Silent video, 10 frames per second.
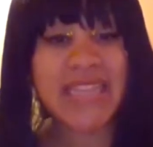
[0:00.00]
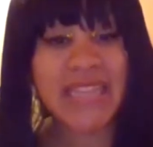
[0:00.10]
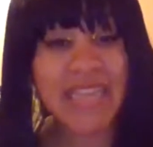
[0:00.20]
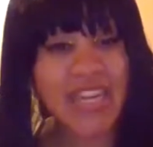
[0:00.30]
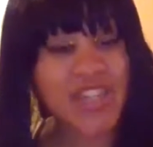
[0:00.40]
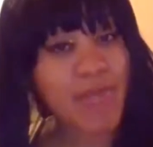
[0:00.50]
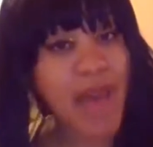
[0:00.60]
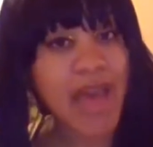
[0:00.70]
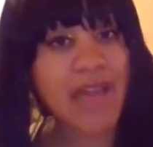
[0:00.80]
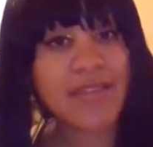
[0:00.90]
Look at your
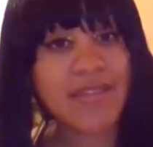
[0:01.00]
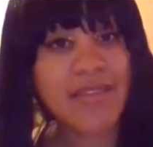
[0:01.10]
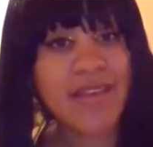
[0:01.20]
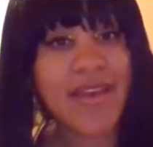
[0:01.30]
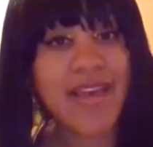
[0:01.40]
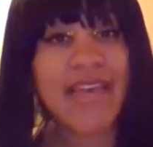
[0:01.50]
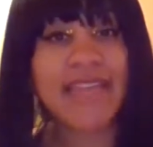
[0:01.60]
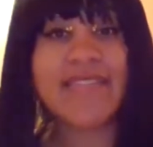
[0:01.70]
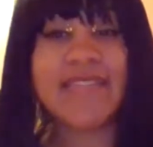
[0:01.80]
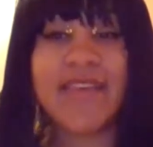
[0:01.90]
past
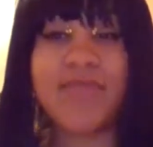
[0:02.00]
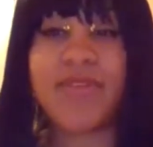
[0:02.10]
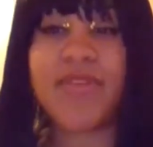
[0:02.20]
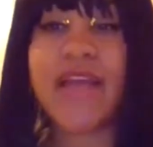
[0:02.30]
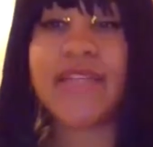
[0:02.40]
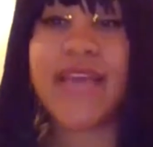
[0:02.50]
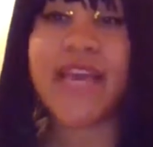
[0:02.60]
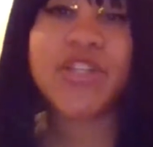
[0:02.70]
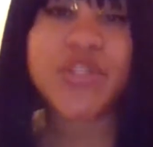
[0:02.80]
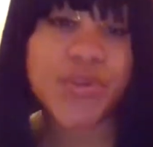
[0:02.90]
and see what that
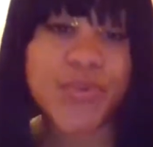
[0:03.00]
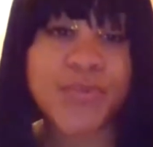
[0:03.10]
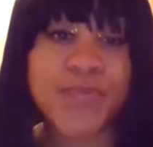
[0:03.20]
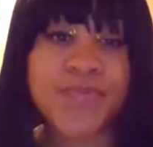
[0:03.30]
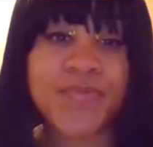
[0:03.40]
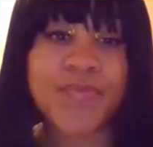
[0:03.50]
takes you.